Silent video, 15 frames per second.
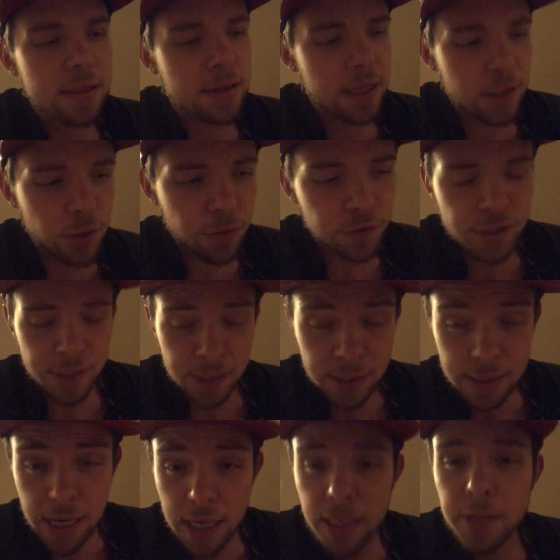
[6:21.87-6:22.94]
Thank you for
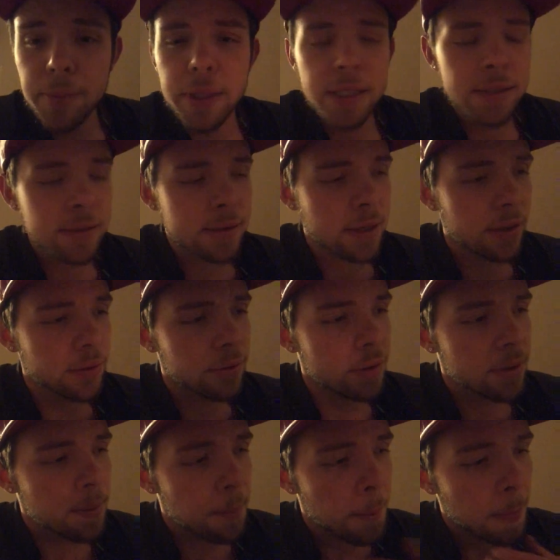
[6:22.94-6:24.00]
sustaining me,
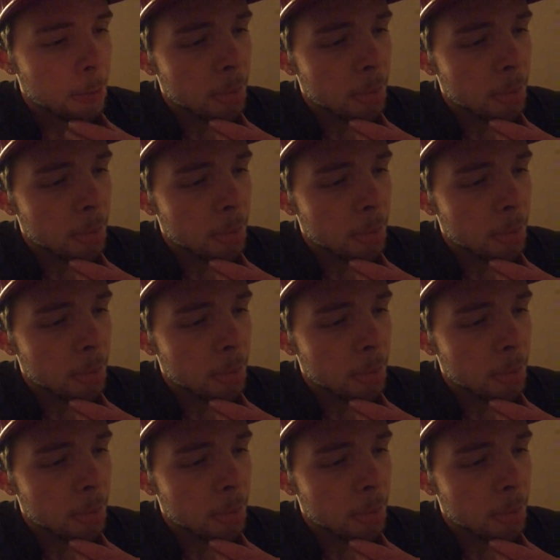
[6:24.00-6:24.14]
etc.